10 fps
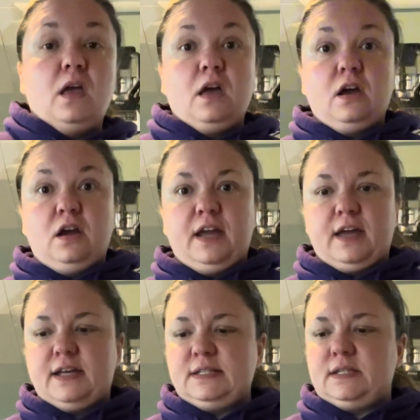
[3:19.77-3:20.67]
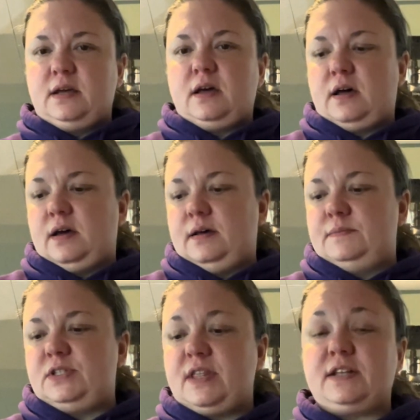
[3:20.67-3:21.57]
All right, guys,
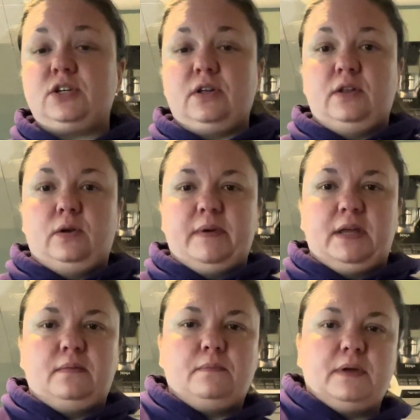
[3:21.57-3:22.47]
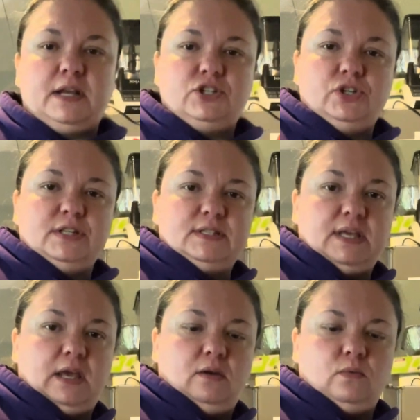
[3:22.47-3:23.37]
so that took a little bit, but as you can
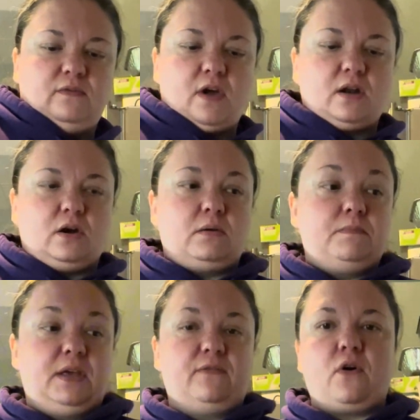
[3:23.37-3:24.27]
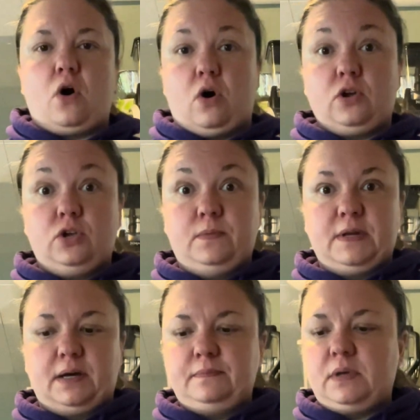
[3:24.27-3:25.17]
see, we've got our beef all cubed
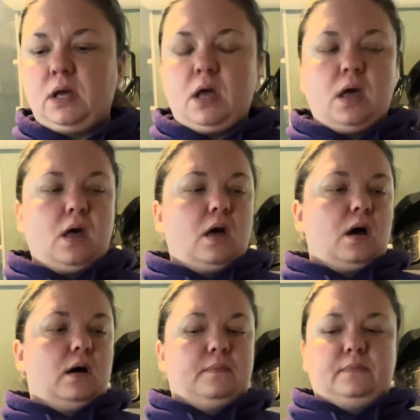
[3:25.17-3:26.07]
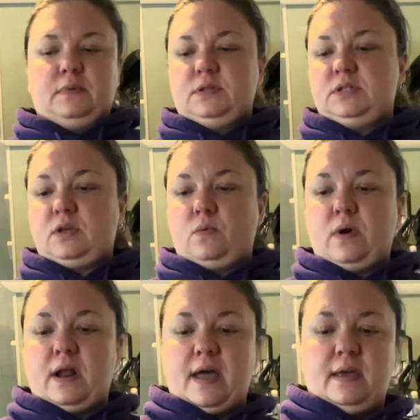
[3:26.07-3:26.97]
up. So
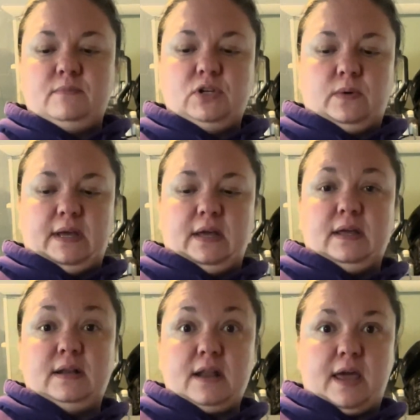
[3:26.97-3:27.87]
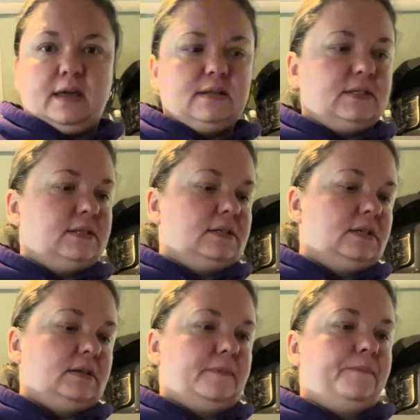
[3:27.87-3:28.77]
what I am doing next
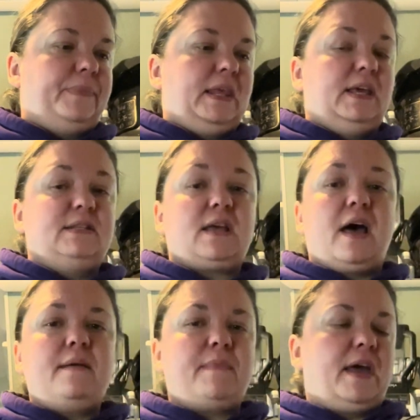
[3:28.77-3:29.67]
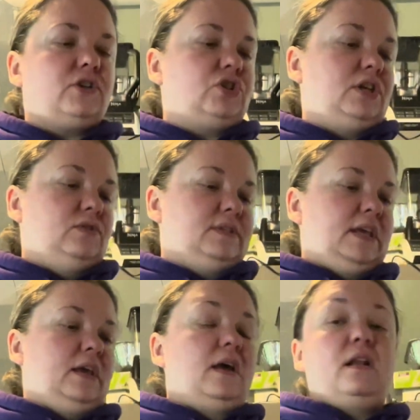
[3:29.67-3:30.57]
is I'm actually
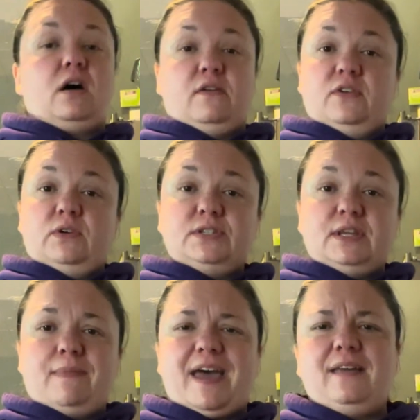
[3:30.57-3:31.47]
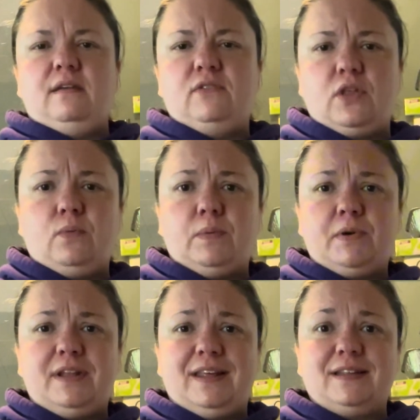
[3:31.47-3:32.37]
using an oven roasting bag, even though we're
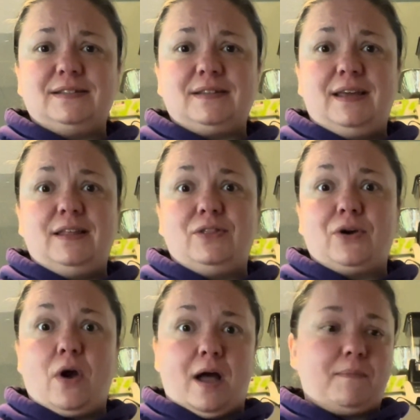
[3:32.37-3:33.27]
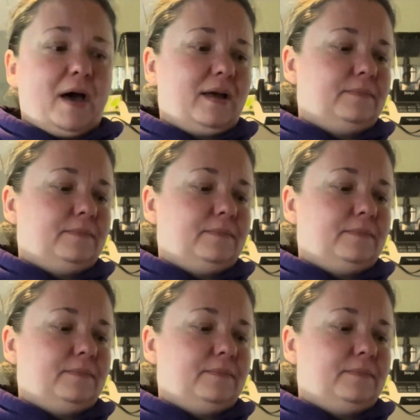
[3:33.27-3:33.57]
putting this in the crock pot.